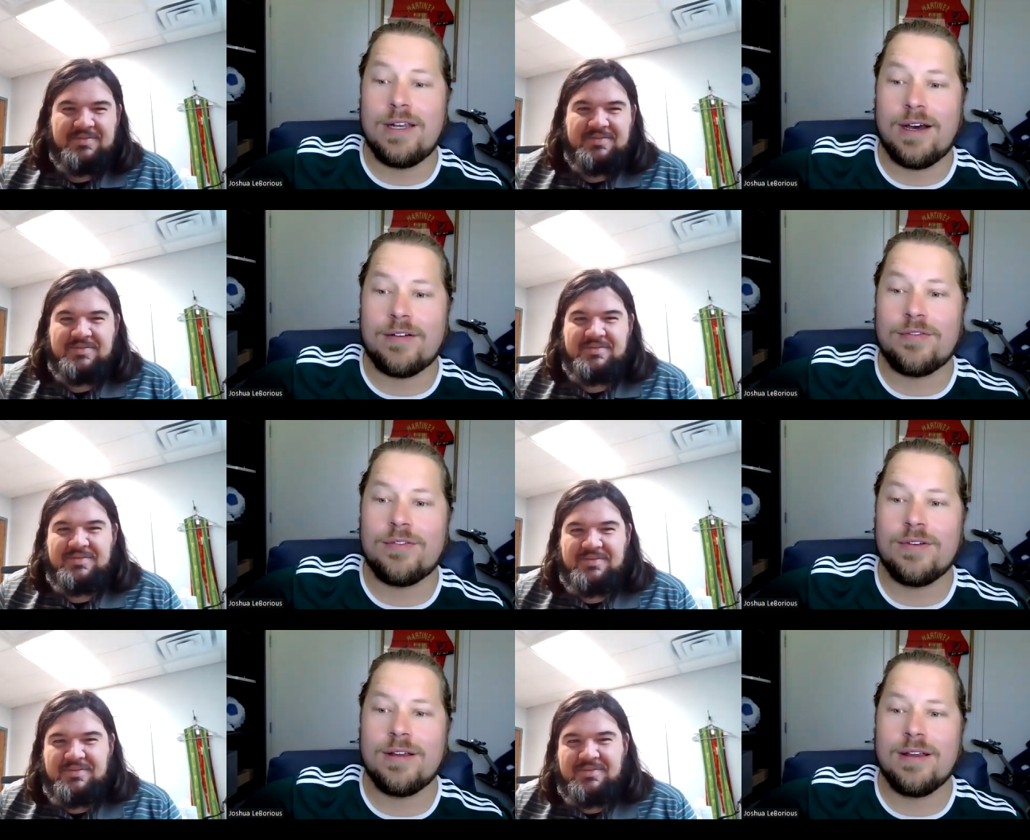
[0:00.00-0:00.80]
Speaker 1: enough.
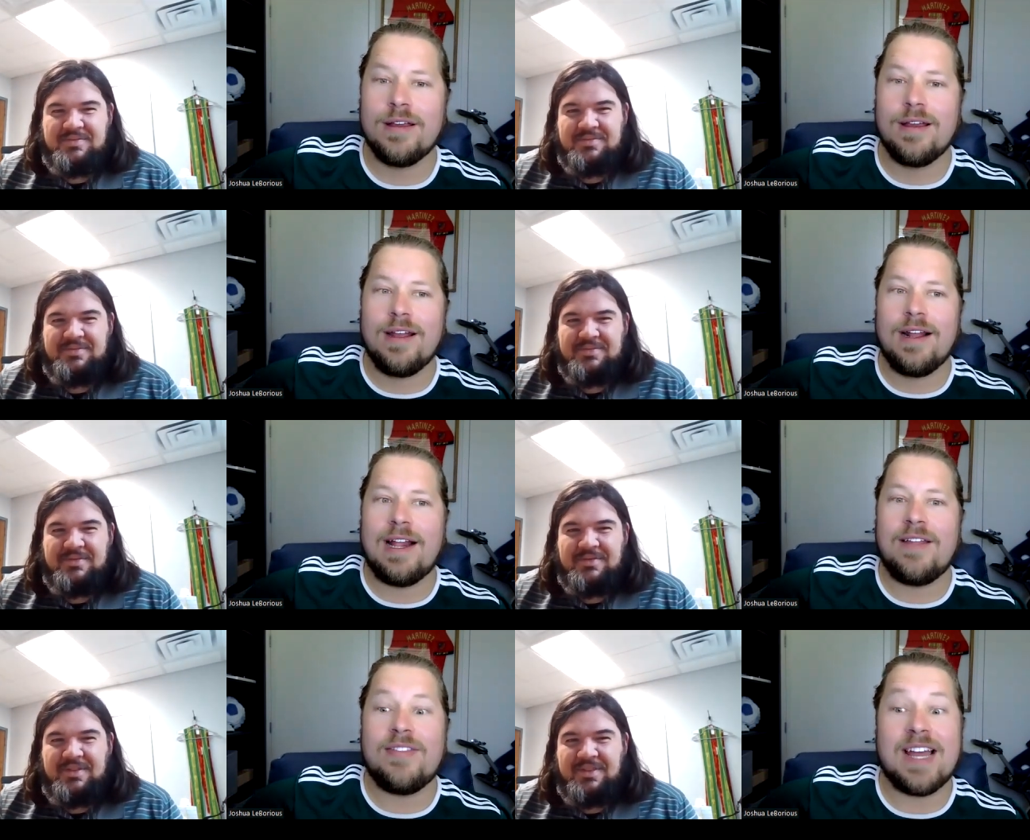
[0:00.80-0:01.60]

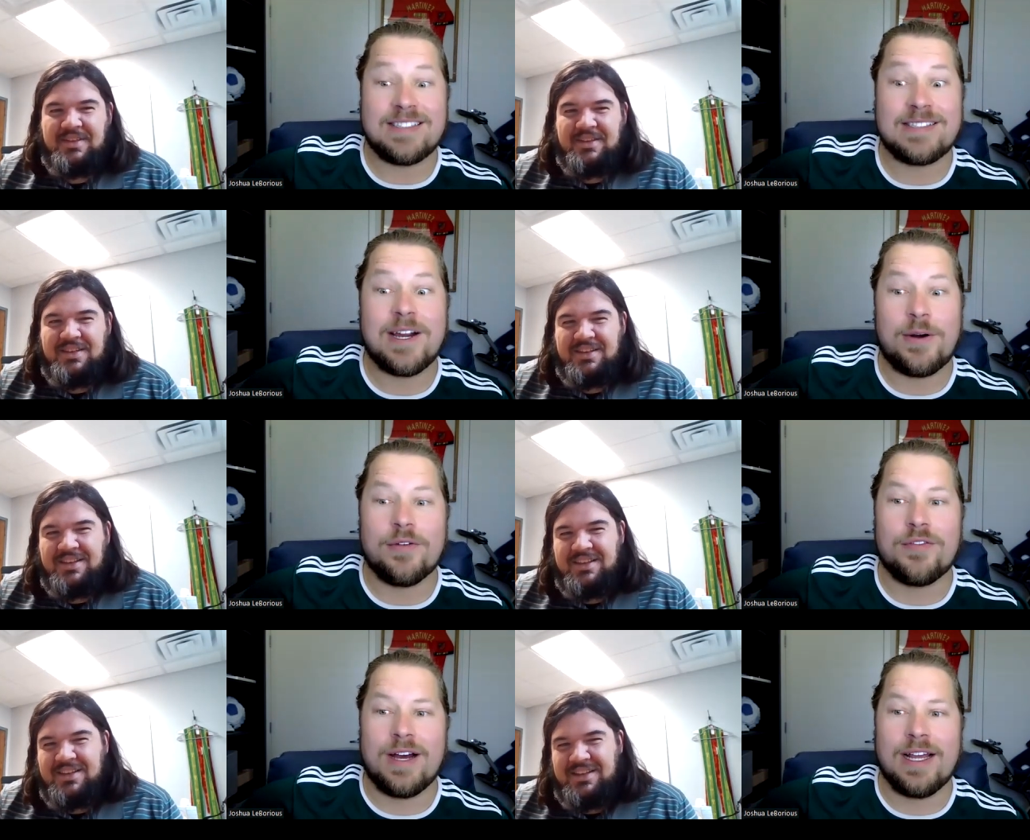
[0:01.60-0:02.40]
And that's
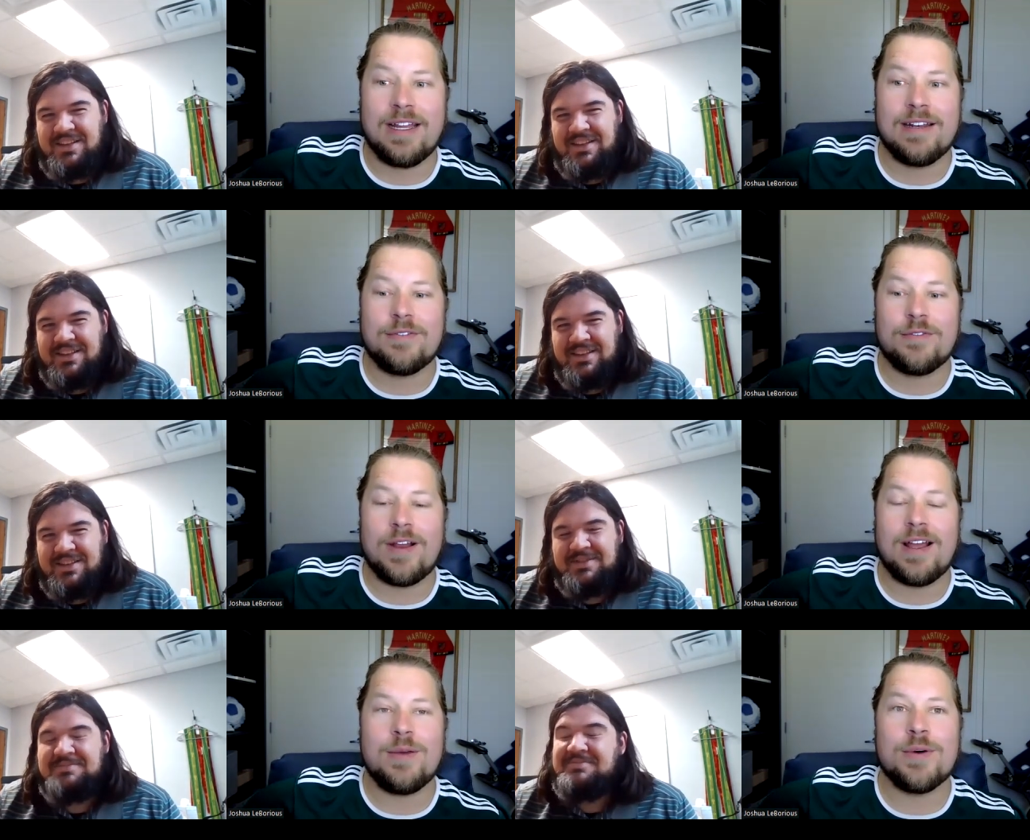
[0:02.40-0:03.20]
terrifying
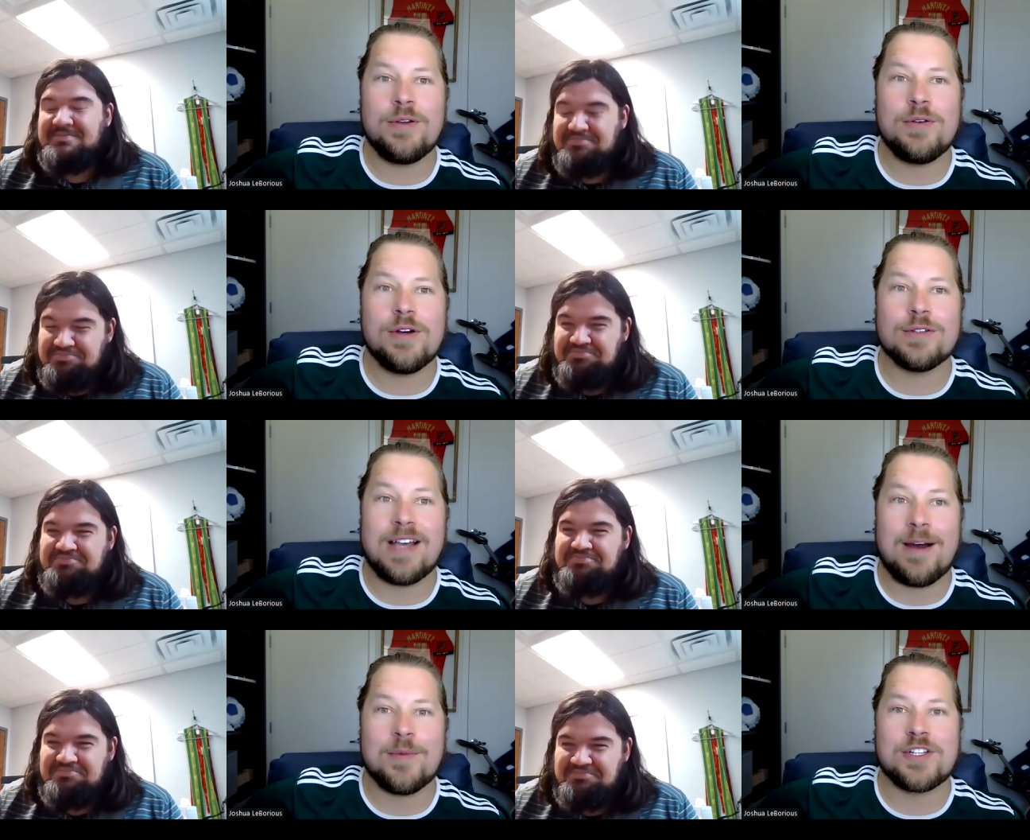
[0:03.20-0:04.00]
for anyone who knows
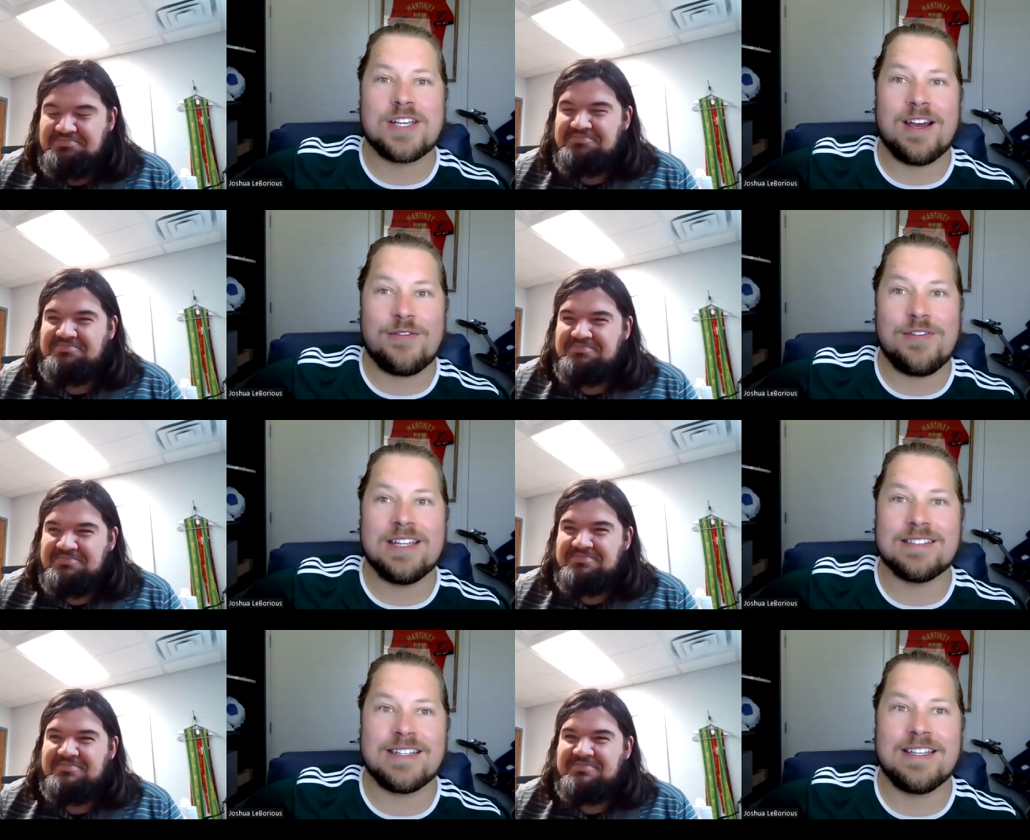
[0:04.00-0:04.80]
how much
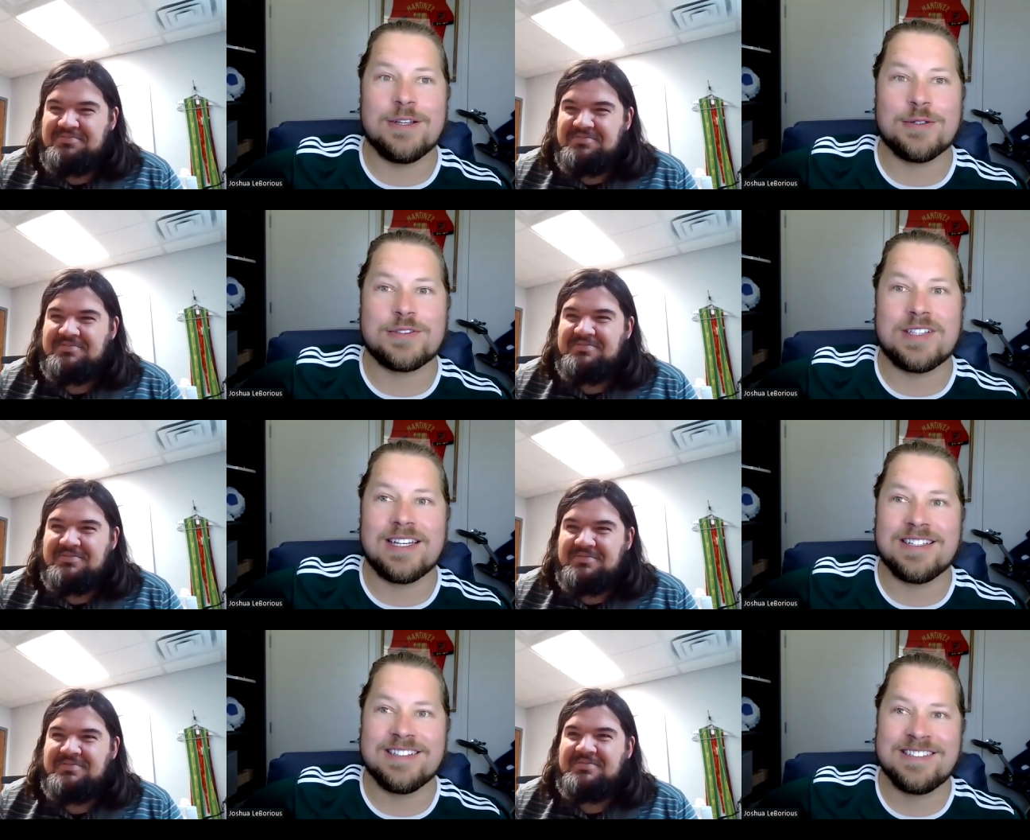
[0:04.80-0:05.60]
caffeine is in those
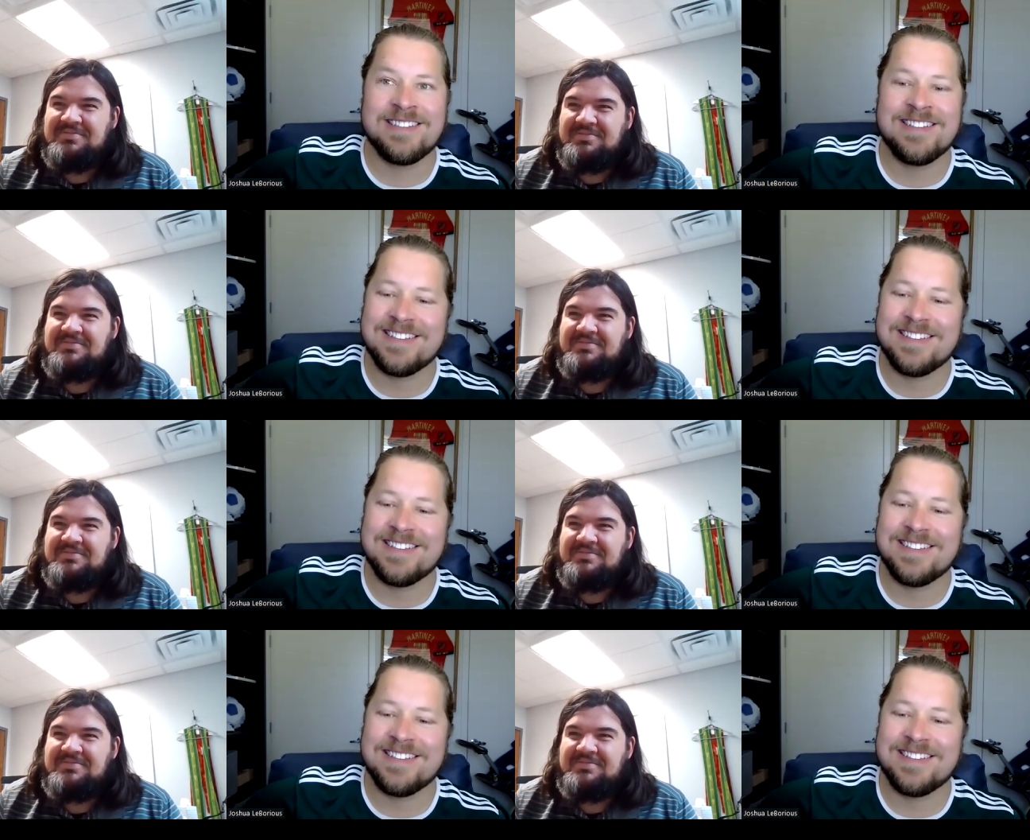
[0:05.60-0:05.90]
things.